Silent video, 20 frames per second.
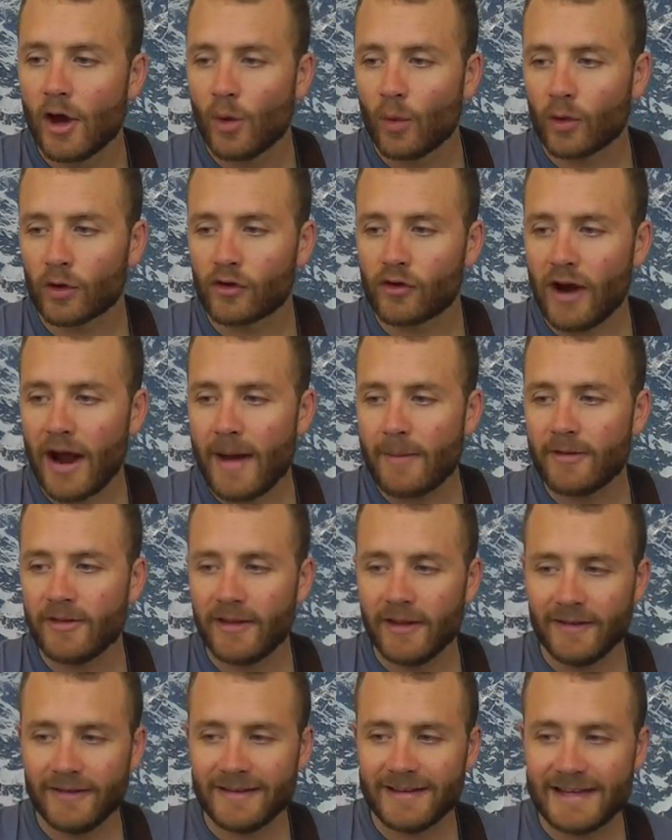we're grabbing
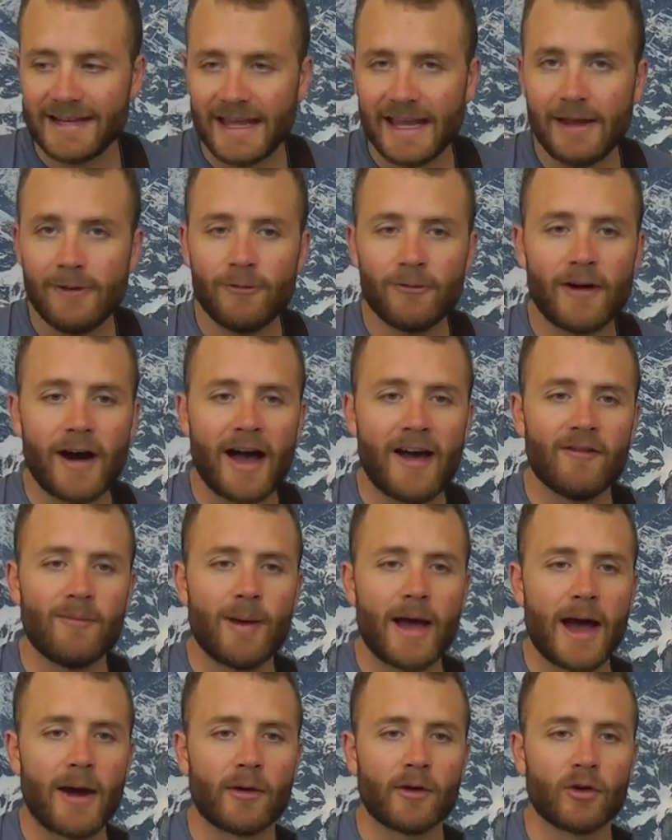this D5
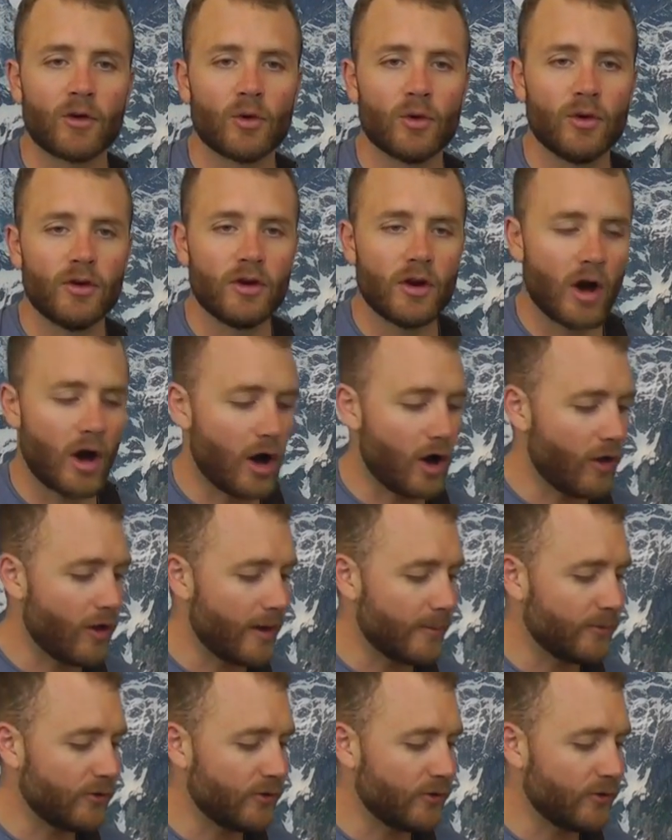power chord, and all I'm